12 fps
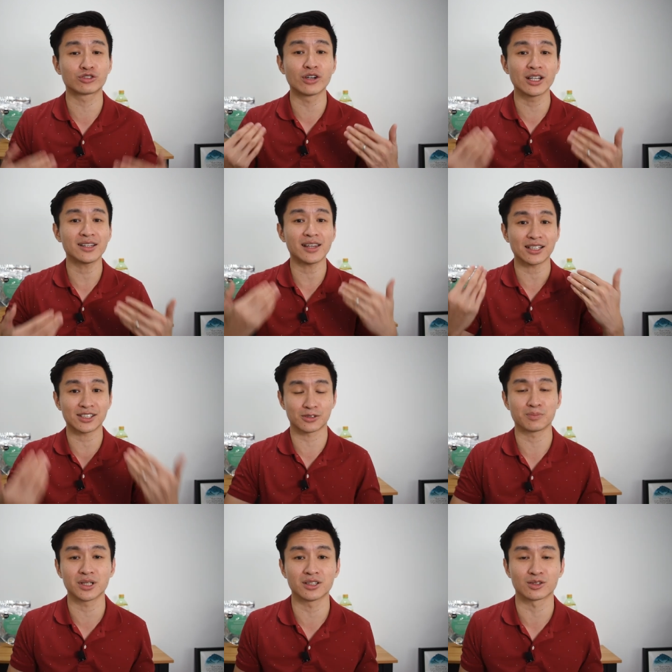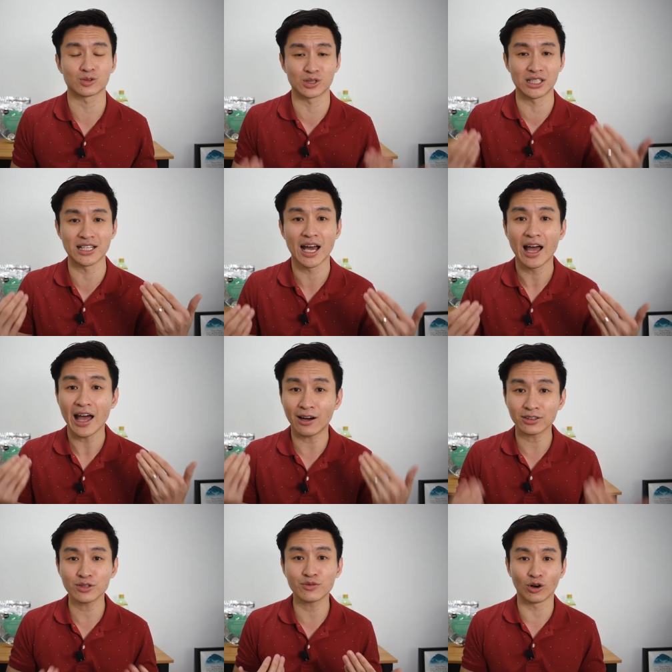is really testament to the
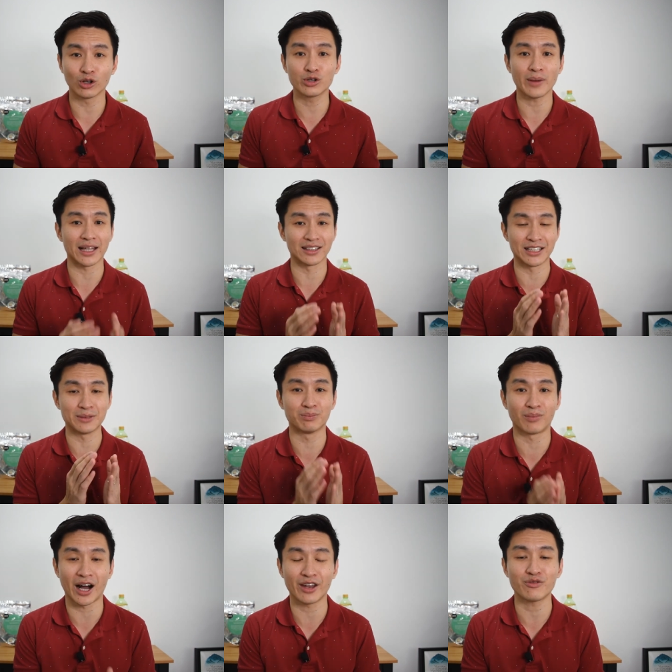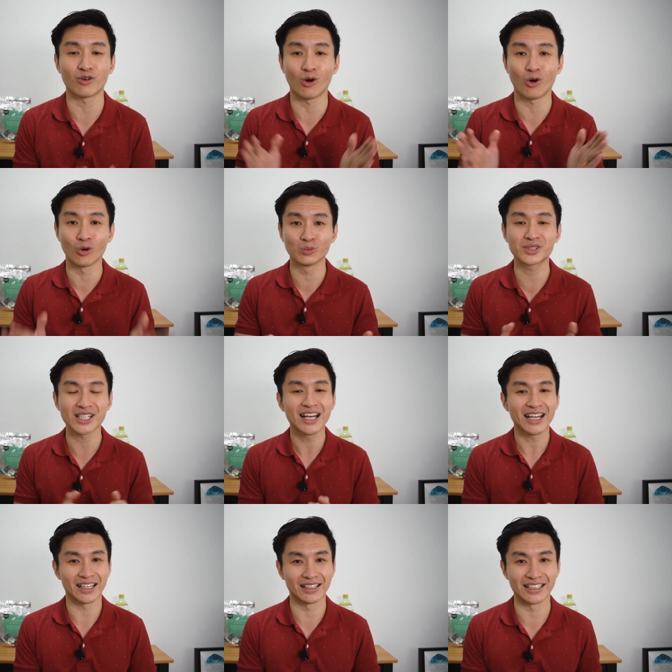healthy volume and demand for homes
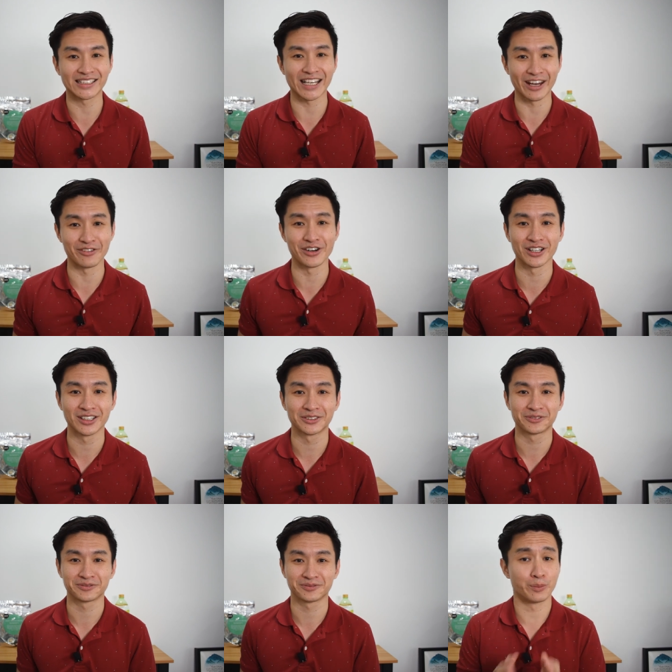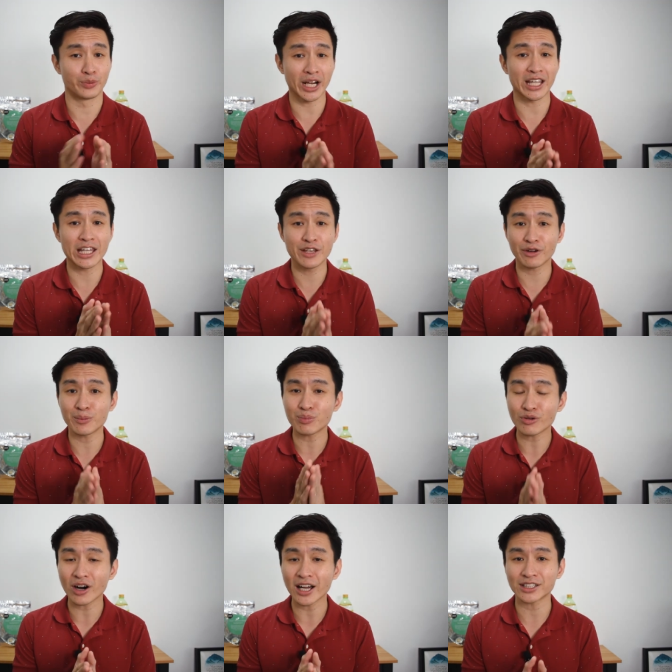in this area. The break-even
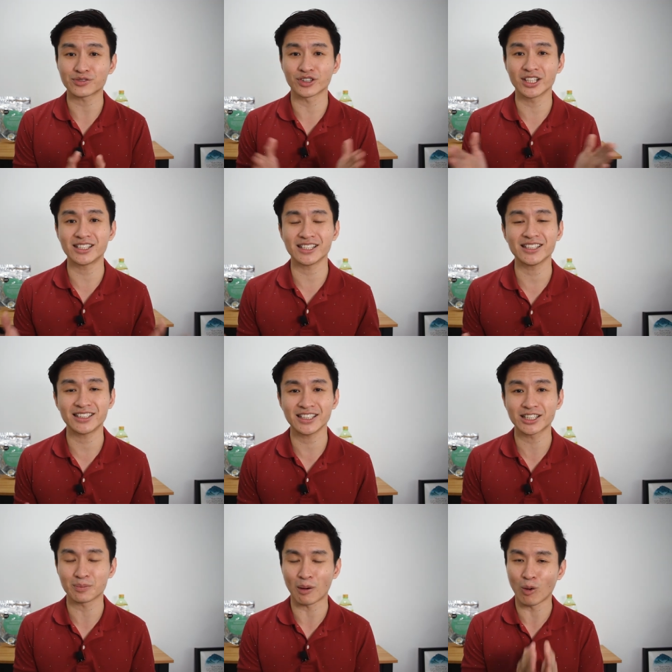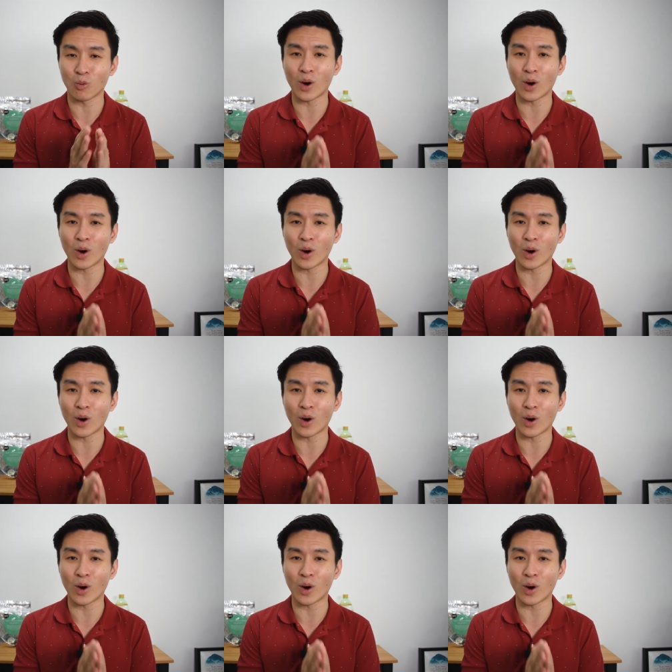price for this EC is about